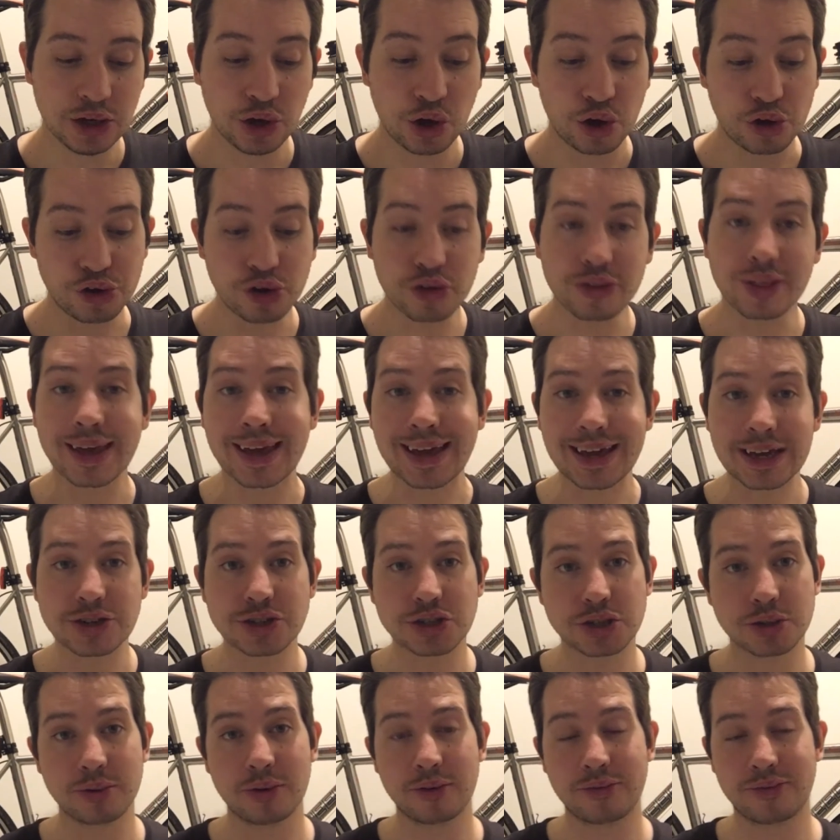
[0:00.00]
Another
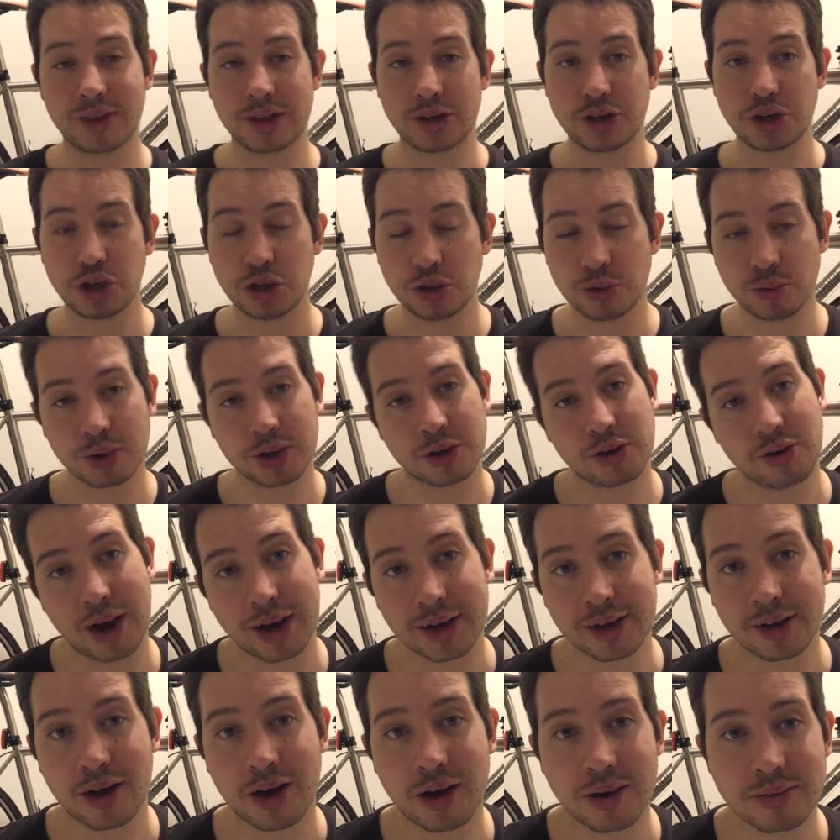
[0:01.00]
issue of the newer
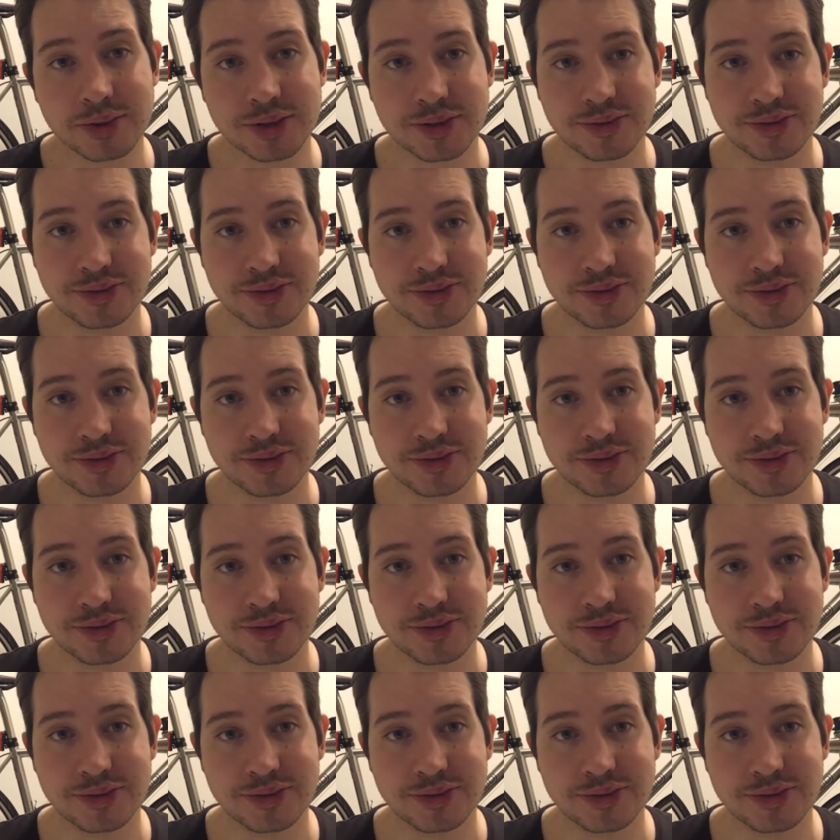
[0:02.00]
crank arms